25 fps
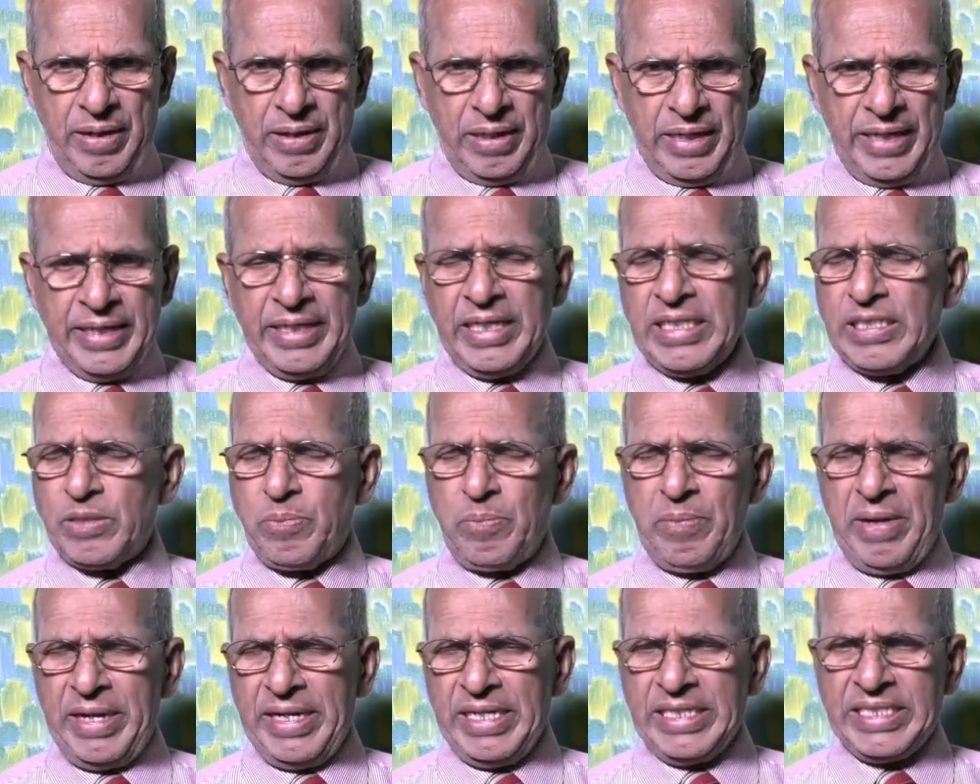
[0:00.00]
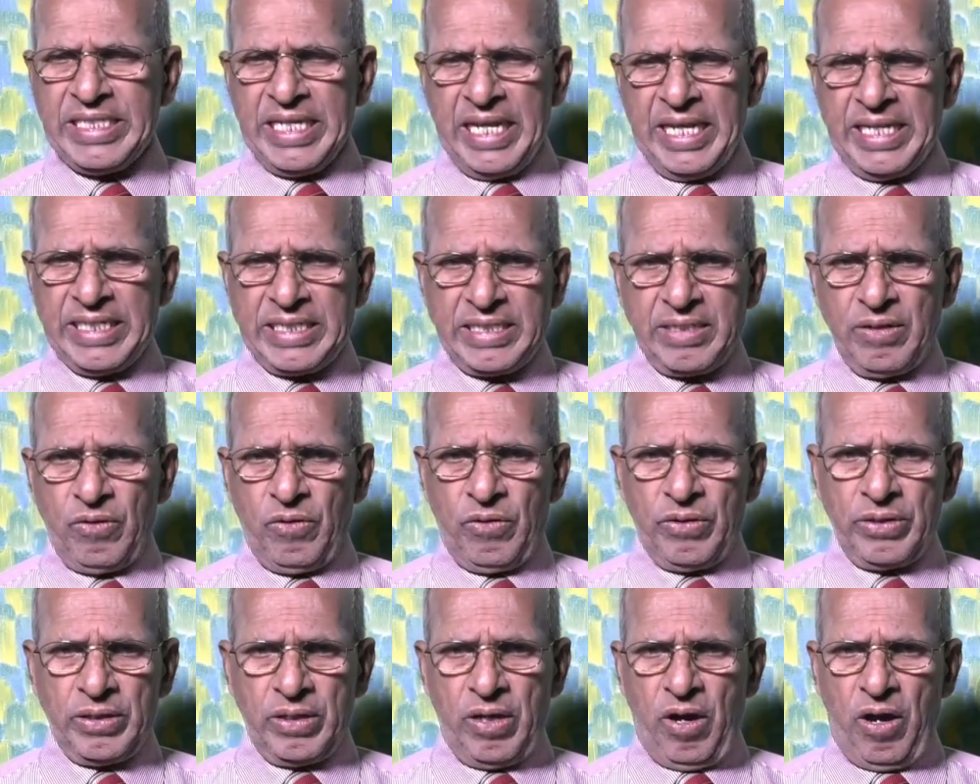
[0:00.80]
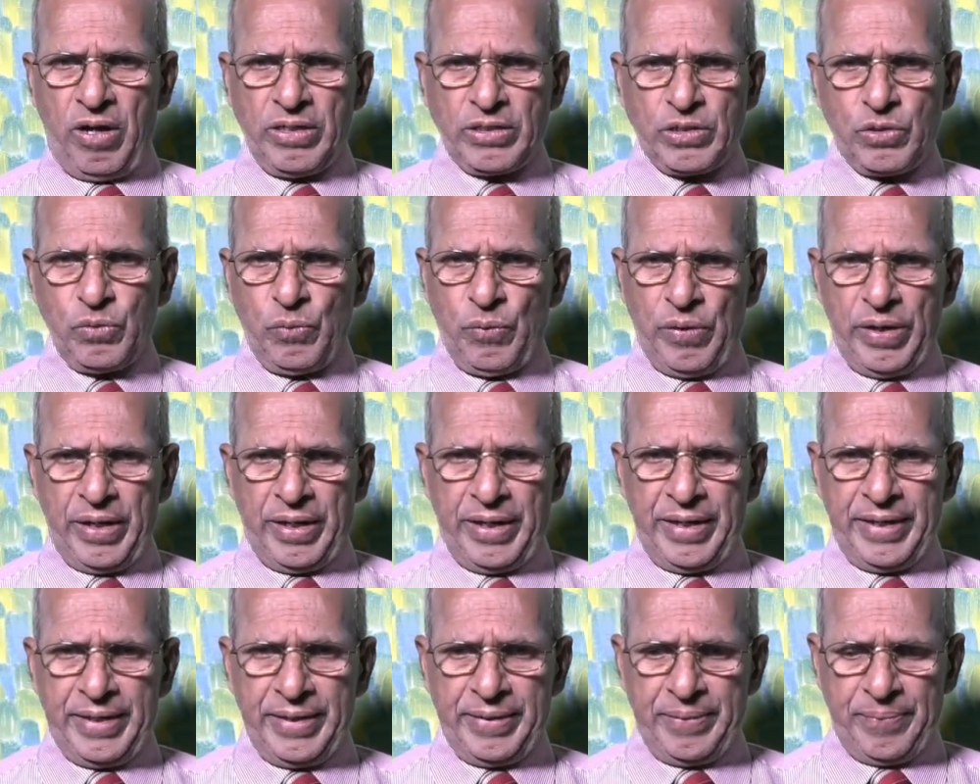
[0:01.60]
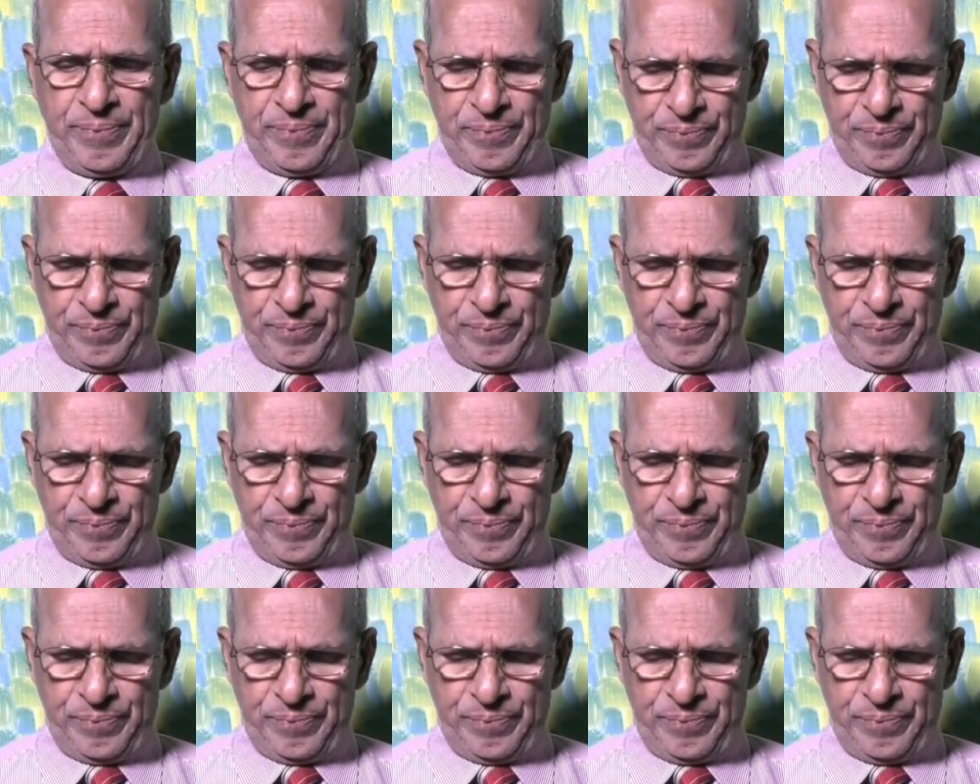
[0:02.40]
Let us meditate on God's word.